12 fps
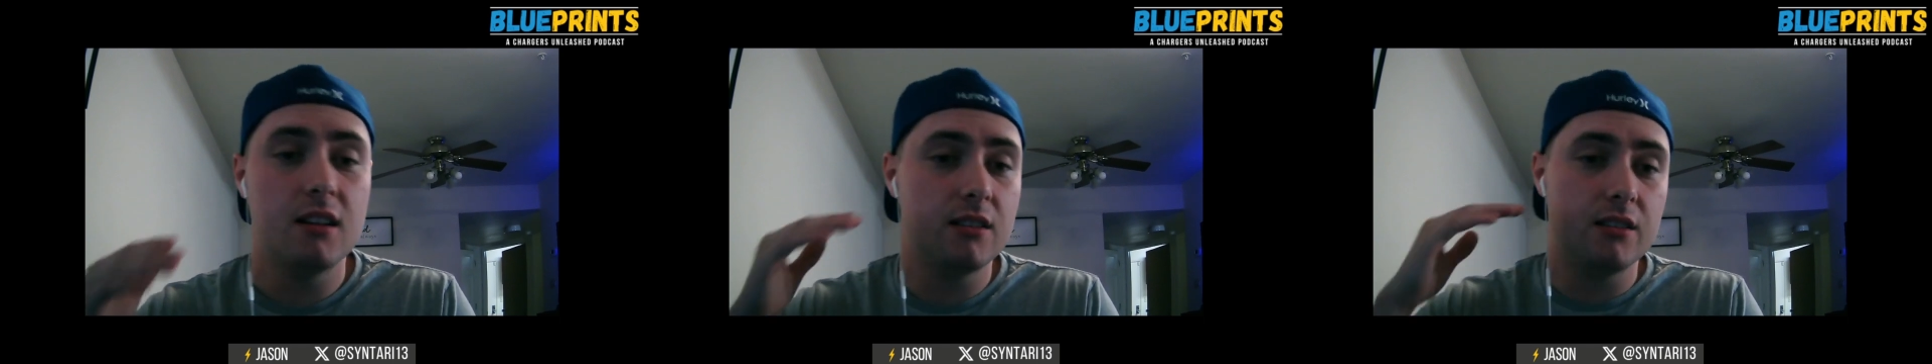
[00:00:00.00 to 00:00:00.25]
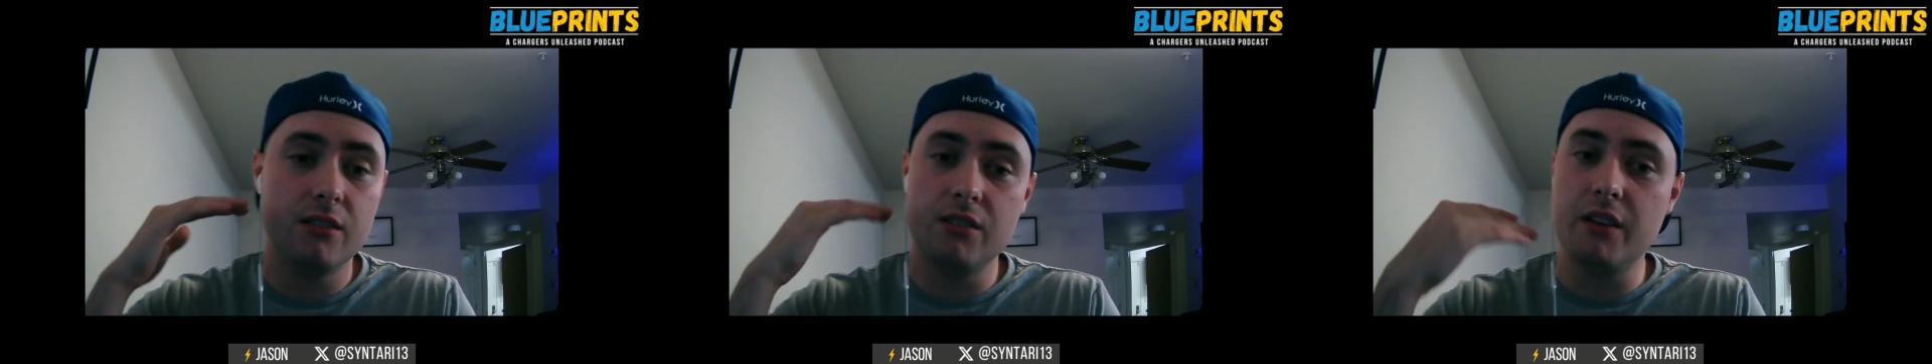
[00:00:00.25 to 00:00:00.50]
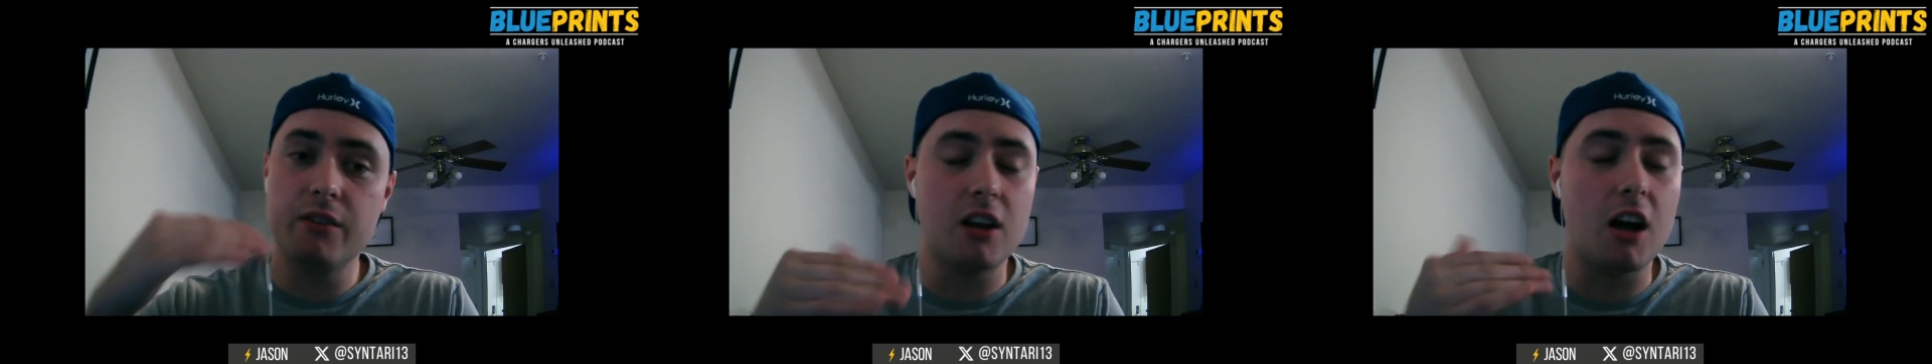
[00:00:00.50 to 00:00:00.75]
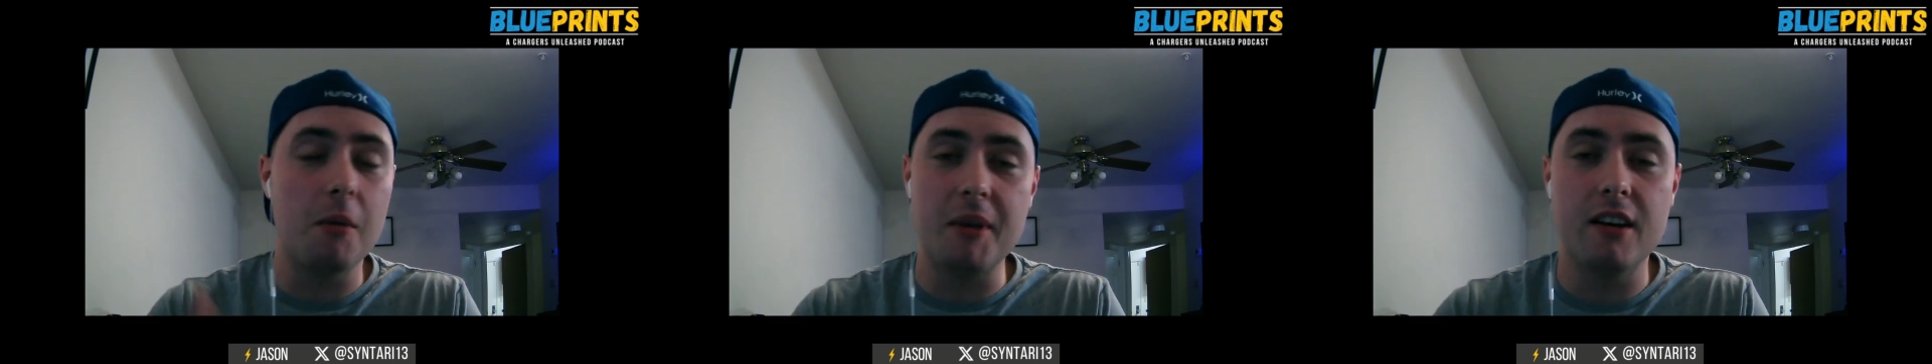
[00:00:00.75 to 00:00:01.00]
leave a
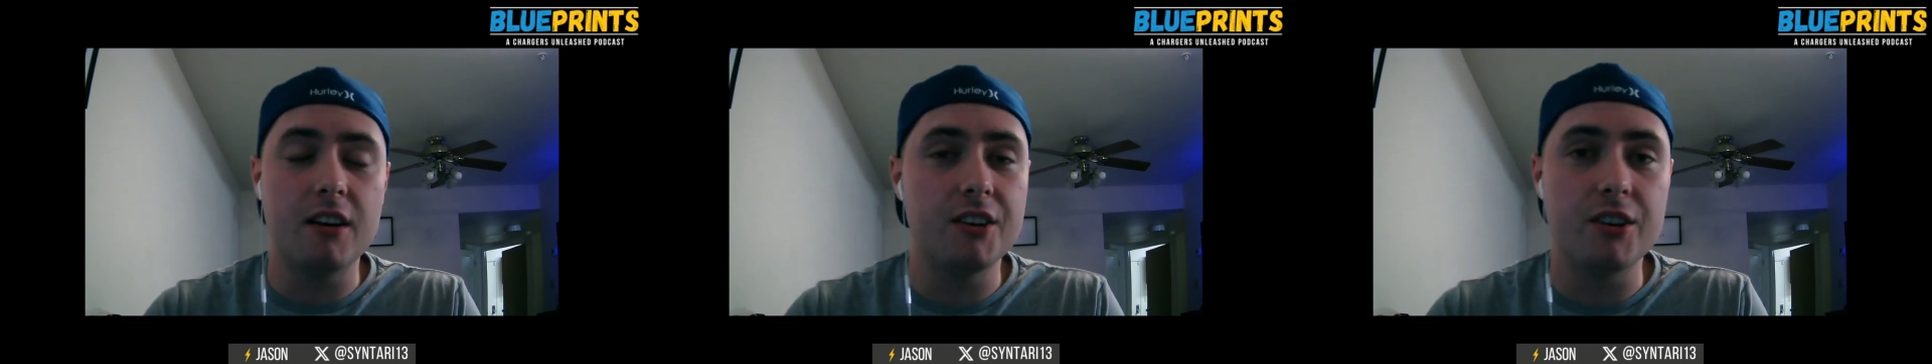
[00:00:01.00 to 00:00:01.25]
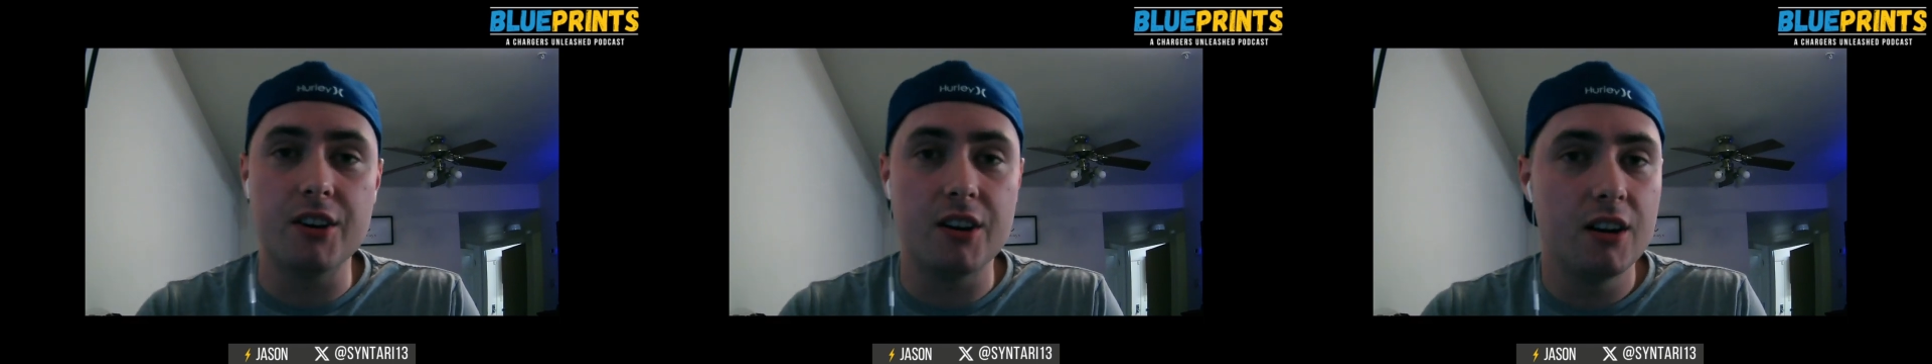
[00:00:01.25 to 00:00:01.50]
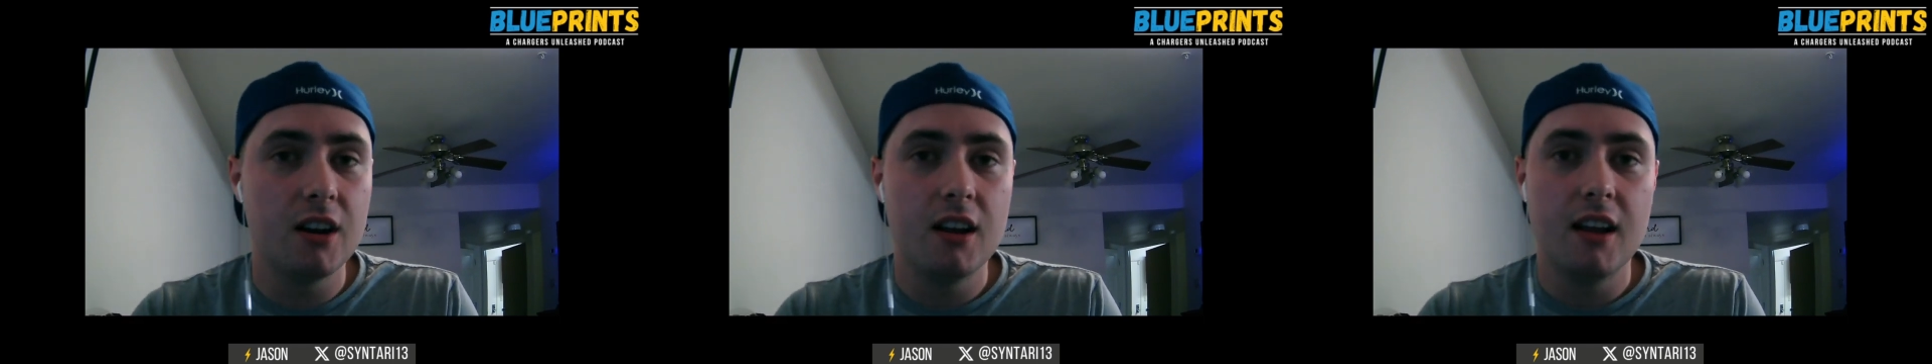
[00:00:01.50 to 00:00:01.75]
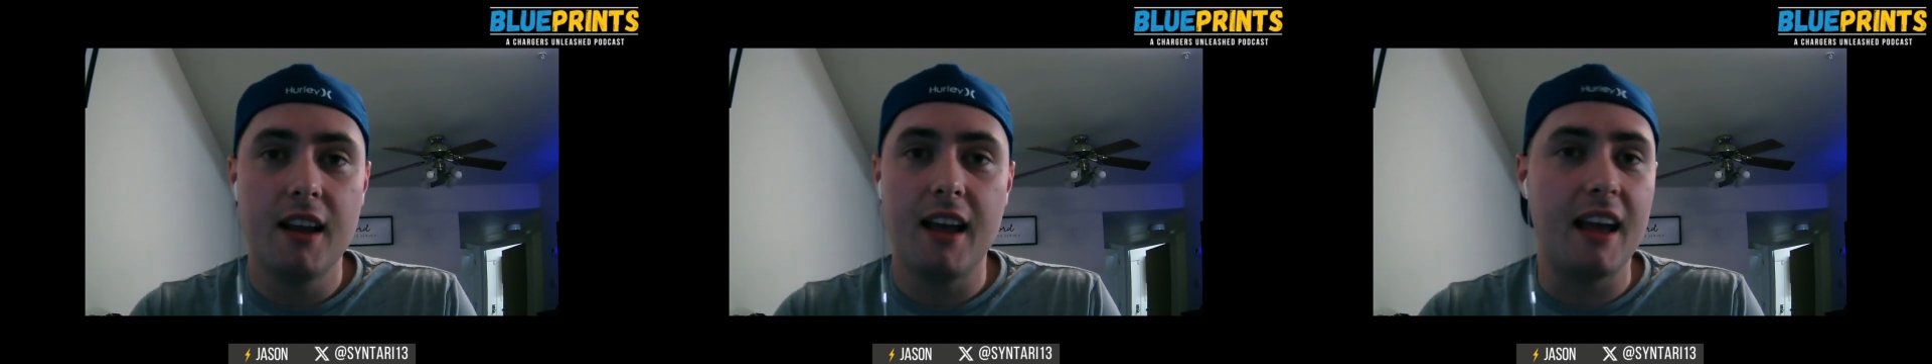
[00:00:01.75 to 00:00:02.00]
comment under
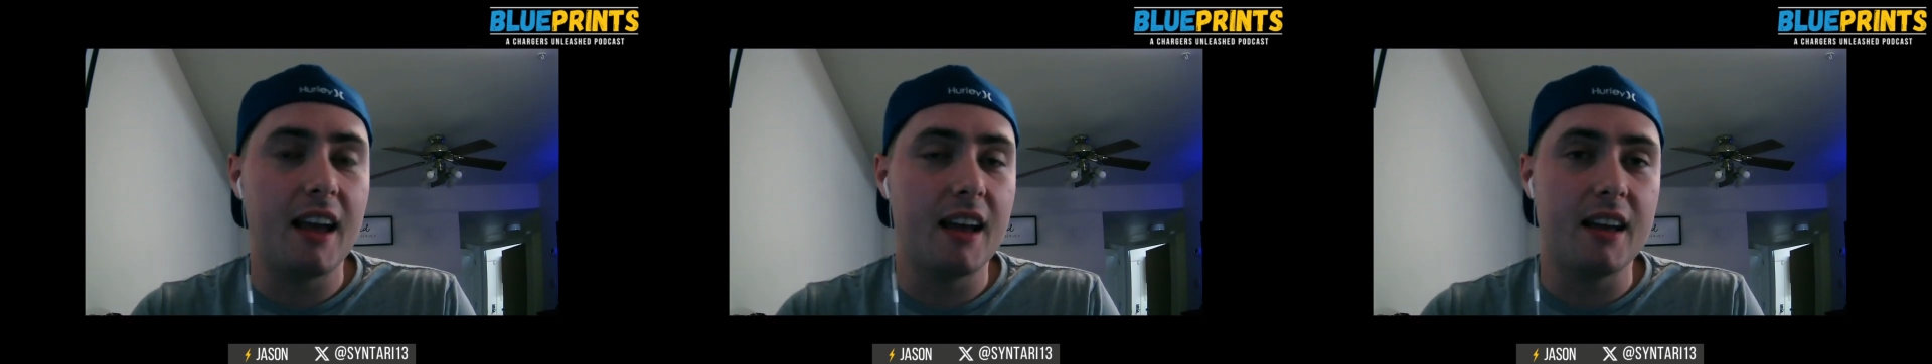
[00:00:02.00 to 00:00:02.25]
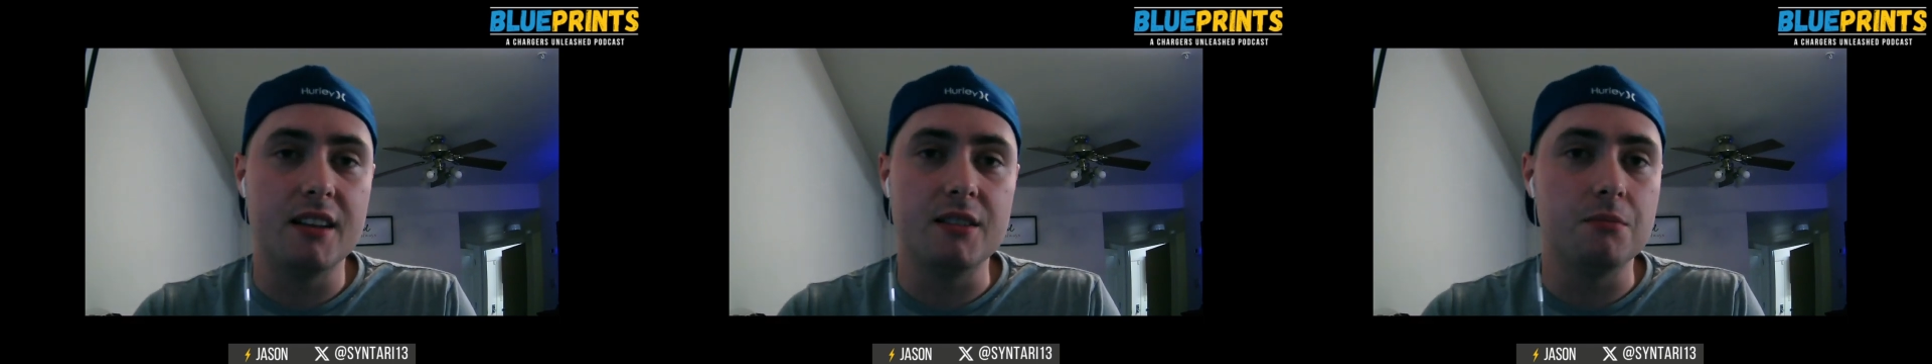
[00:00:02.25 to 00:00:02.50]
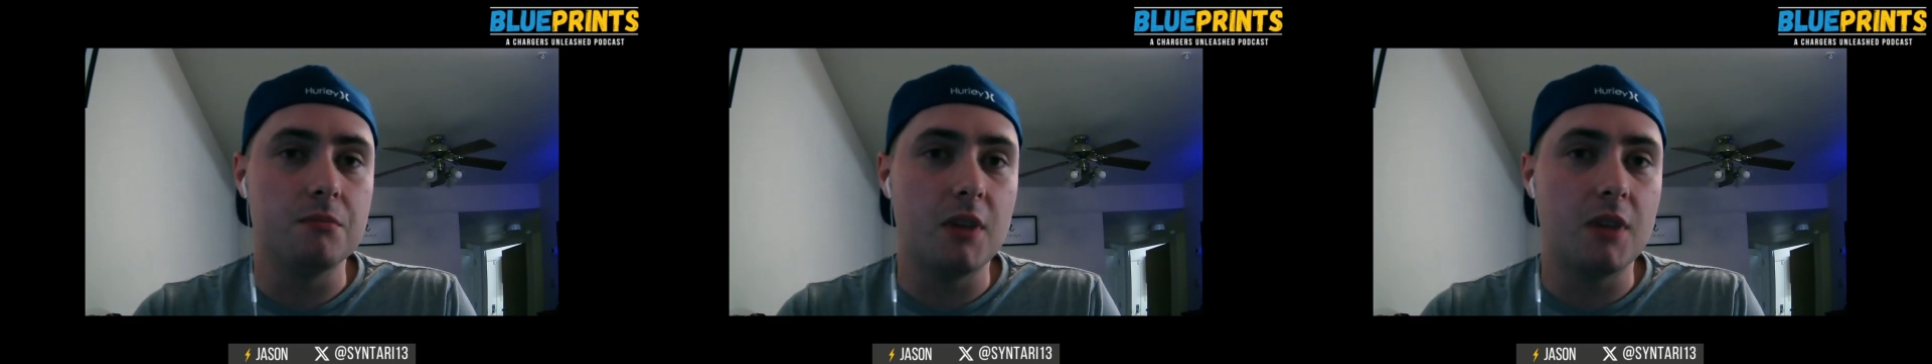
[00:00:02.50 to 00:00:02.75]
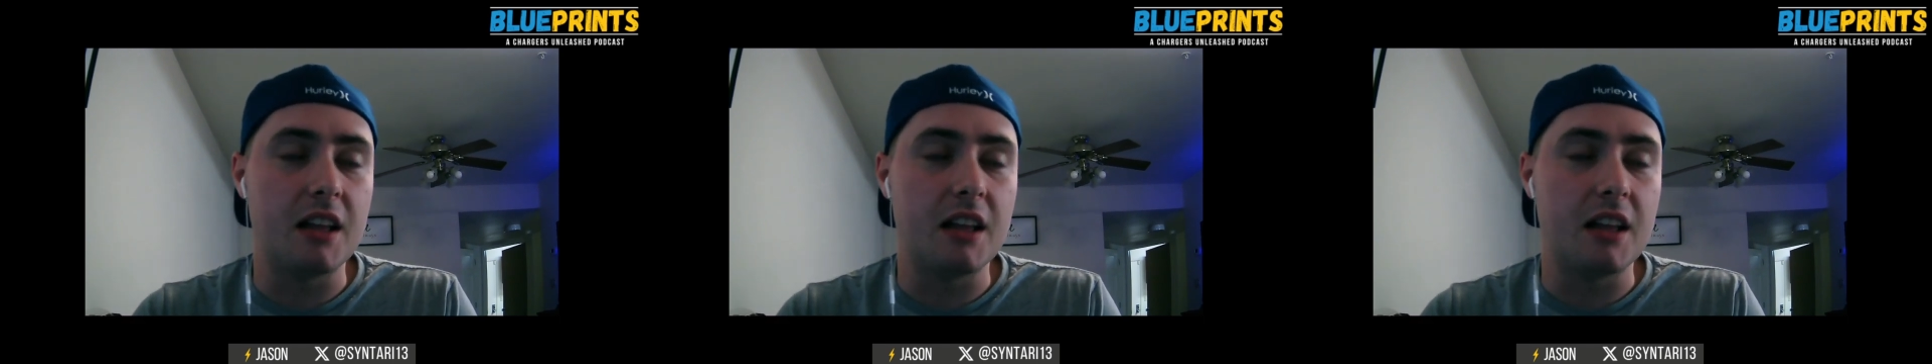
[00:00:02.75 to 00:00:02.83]
and